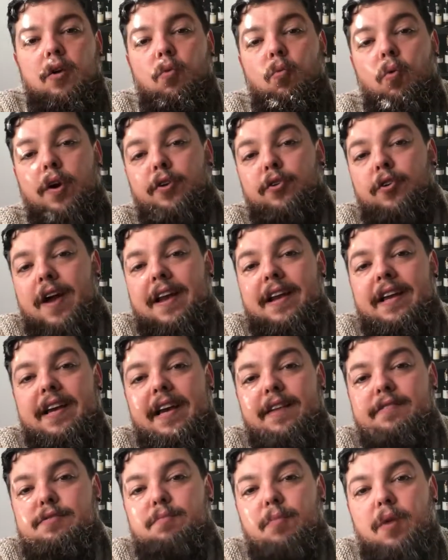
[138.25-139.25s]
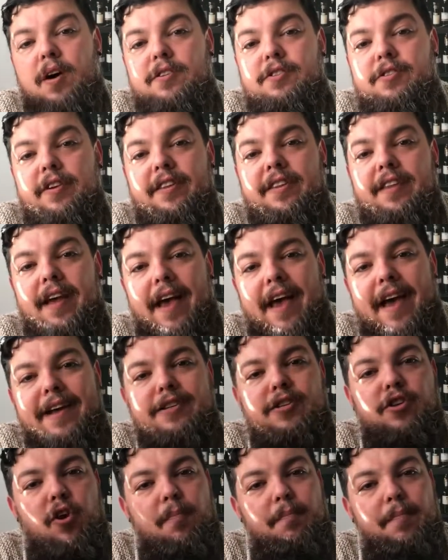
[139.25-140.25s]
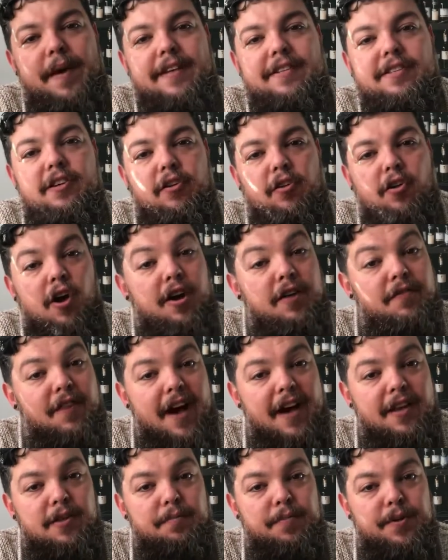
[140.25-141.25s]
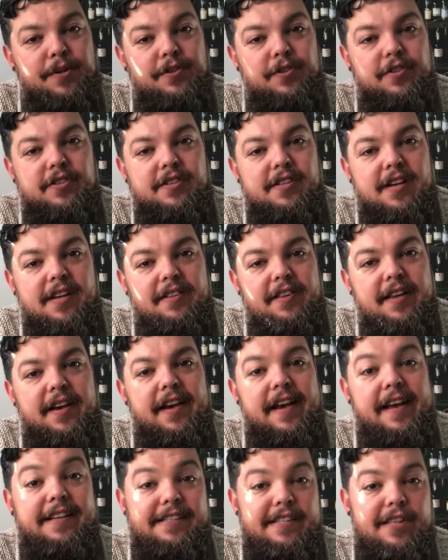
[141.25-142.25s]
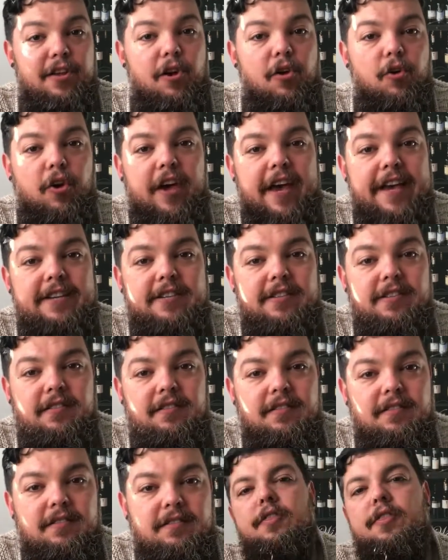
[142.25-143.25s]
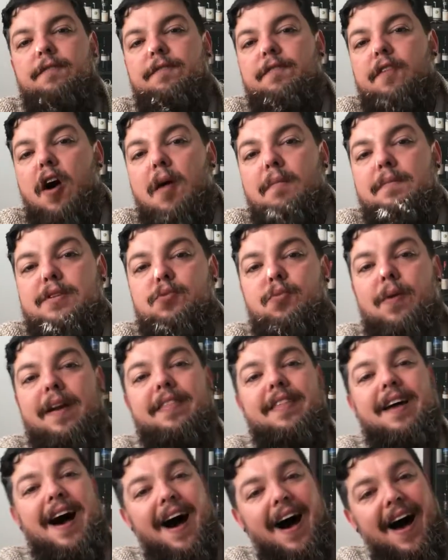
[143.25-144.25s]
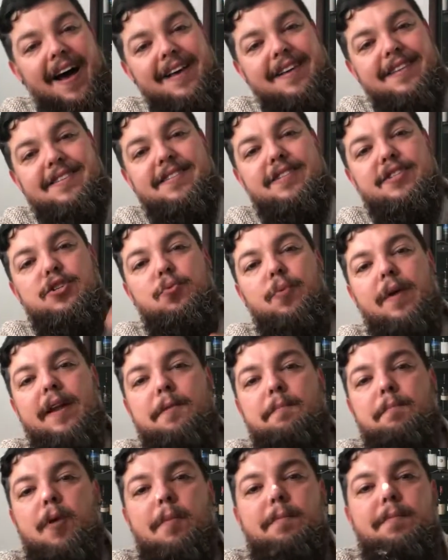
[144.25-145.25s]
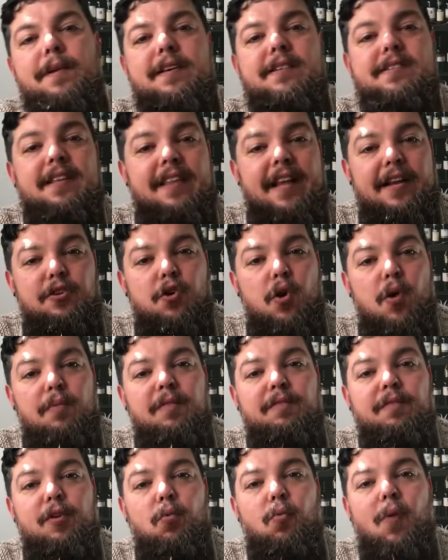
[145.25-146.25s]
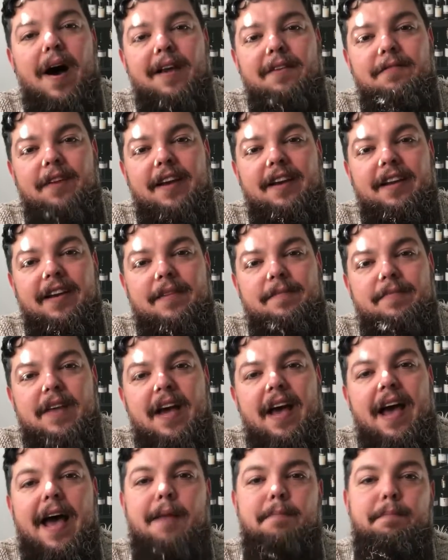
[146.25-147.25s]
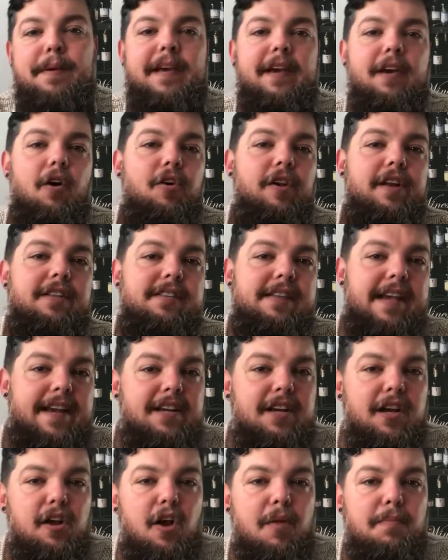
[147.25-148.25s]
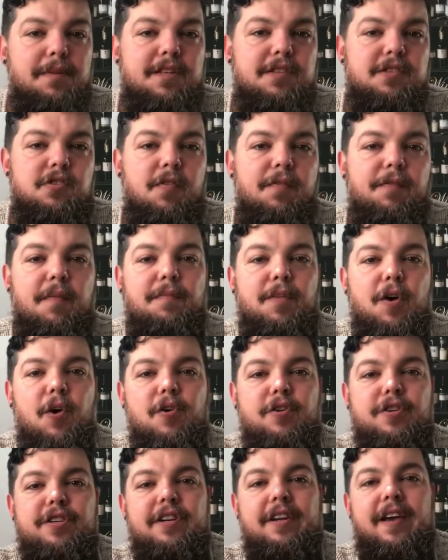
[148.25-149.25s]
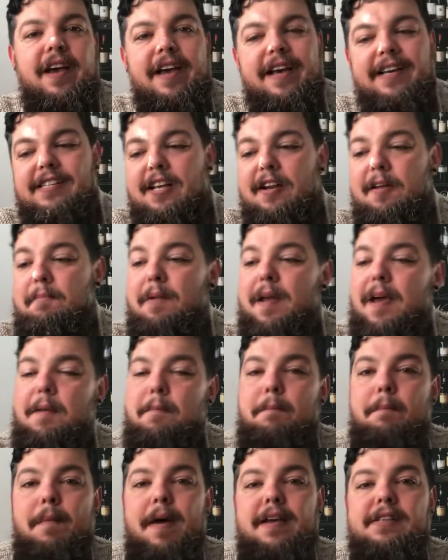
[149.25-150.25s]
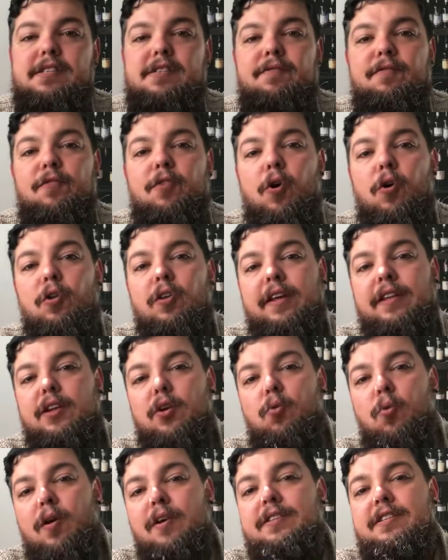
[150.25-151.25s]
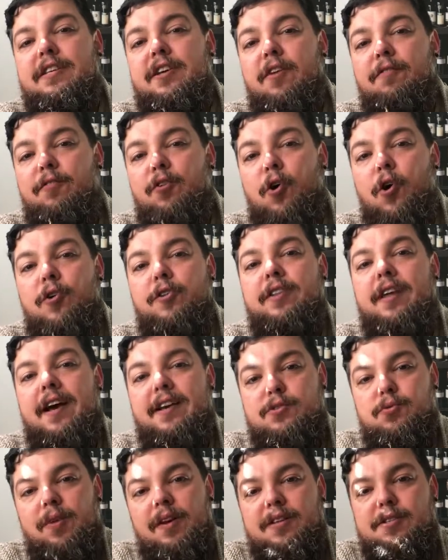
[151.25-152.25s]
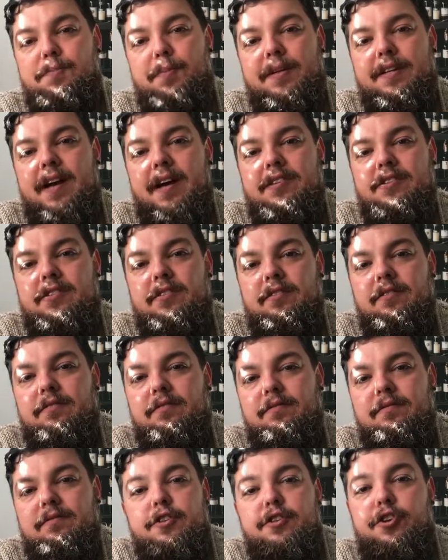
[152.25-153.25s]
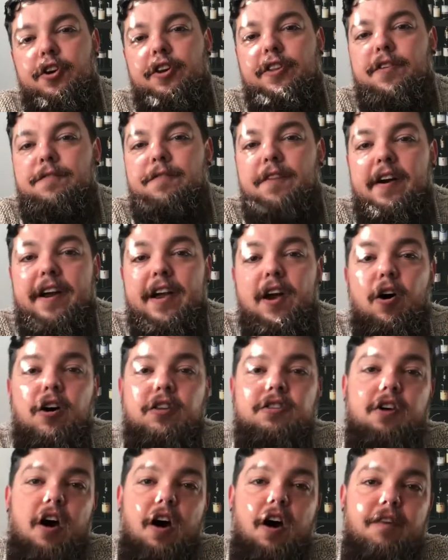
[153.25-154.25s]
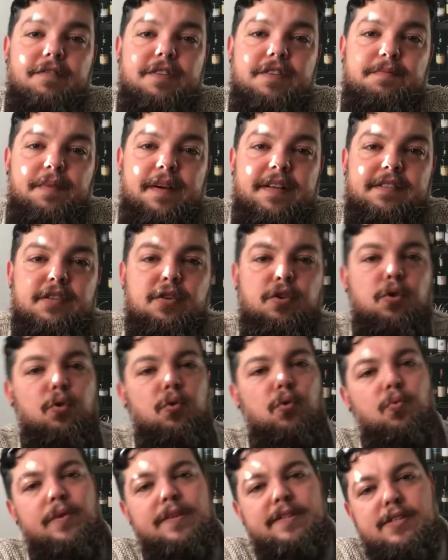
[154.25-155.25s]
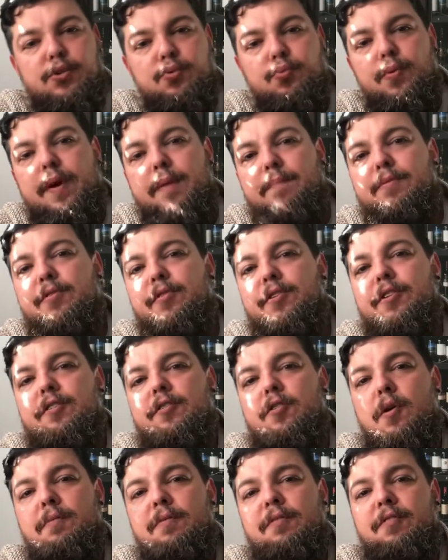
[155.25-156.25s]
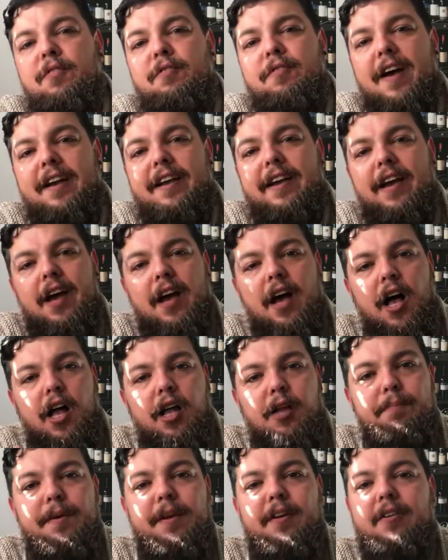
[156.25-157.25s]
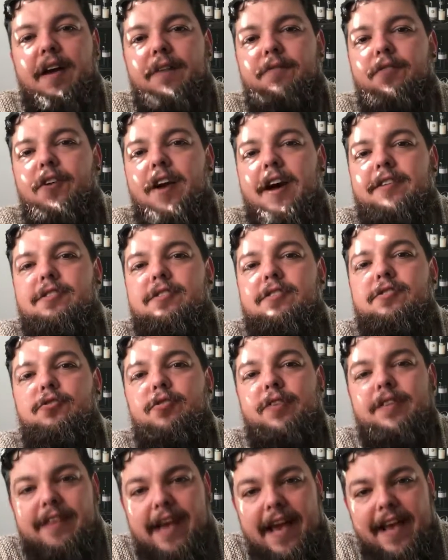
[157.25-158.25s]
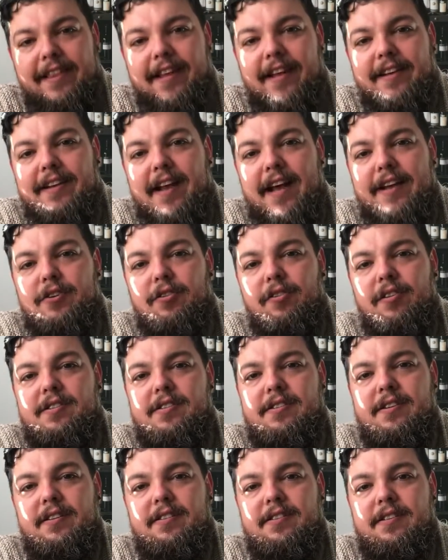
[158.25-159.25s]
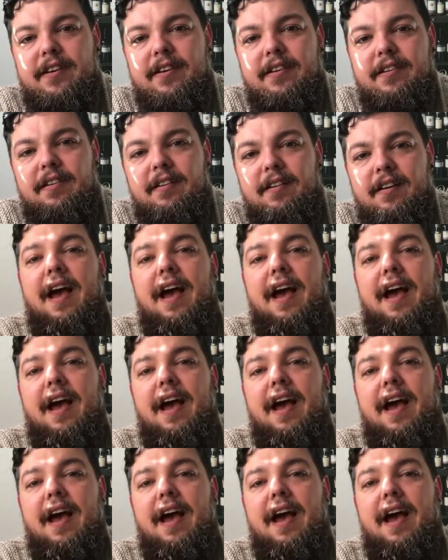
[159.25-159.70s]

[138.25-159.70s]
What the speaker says: What really gives Maastricht the edge compared to a lot of other producers out there is the location. The farm is one of the highest situated properties in the Durbanville wine valley, and being only 10 kilometers off from the ocean is going to play a massive role in the quality of growth as well as production. During the very hot harvest months, cool winds sweep through the Durbanville Valley, helping grape varietals retain that natural acidity.